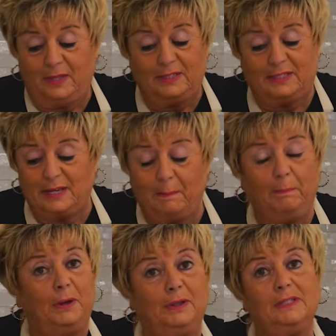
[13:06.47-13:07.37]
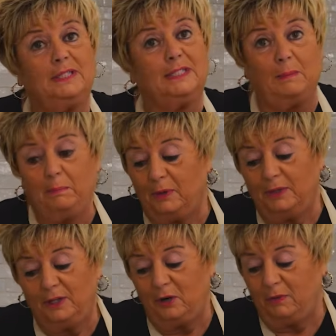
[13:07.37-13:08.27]
Simple,
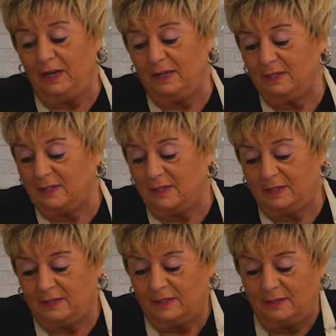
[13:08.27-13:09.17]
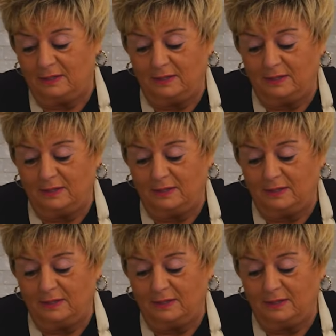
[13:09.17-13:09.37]
simple ingredients,